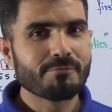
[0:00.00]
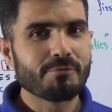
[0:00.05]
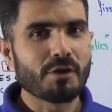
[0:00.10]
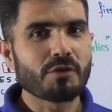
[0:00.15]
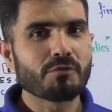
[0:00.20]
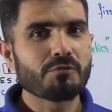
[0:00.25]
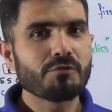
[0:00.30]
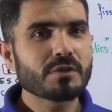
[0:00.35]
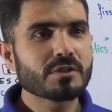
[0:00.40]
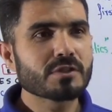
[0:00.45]

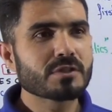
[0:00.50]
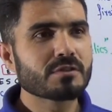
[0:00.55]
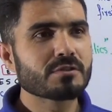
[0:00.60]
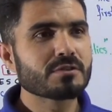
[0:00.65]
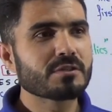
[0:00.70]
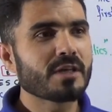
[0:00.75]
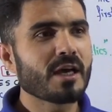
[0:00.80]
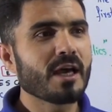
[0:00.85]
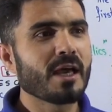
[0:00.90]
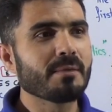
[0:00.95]
For which
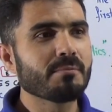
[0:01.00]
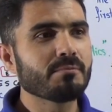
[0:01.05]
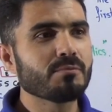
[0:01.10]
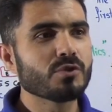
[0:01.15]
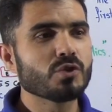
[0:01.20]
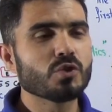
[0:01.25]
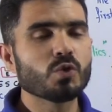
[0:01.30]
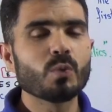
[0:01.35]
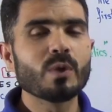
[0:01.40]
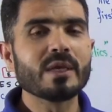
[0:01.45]
time
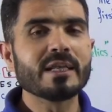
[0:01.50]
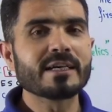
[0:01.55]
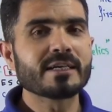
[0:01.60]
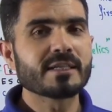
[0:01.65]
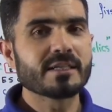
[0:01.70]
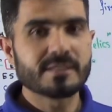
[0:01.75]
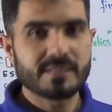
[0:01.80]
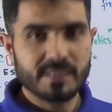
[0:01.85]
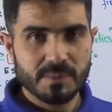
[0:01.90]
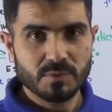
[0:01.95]
you will
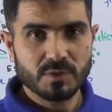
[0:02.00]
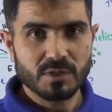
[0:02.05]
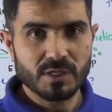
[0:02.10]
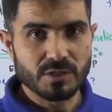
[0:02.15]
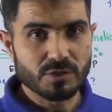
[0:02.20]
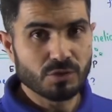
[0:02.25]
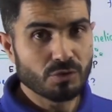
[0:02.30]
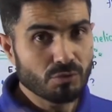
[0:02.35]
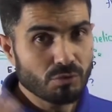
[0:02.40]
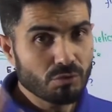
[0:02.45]
increase
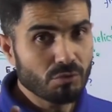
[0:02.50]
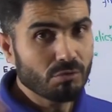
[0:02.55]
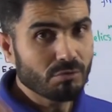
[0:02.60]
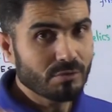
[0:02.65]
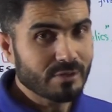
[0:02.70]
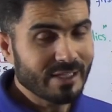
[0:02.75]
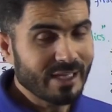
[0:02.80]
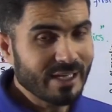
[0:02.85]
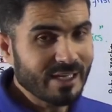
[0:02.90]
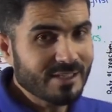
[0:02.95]
substrate? You know
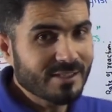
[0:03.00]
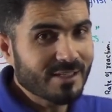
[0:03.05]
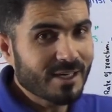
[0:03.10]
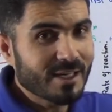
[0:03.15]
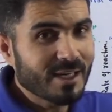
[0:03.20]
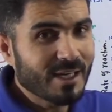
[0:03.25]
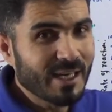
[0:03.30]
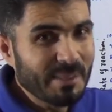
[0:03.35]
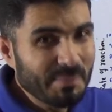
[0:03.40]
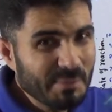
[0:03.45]
there is
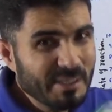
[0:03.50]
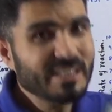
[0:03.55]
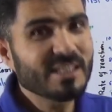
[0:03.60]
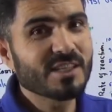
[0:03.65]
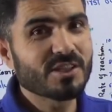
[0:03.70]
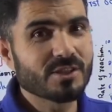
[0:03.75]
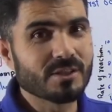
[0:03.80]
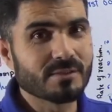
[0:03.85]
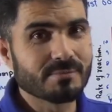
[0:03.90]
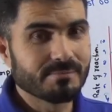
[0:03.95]
a
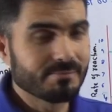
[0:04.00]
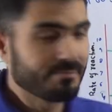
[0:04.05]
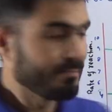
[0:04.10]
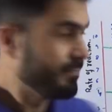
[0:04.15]
limitation.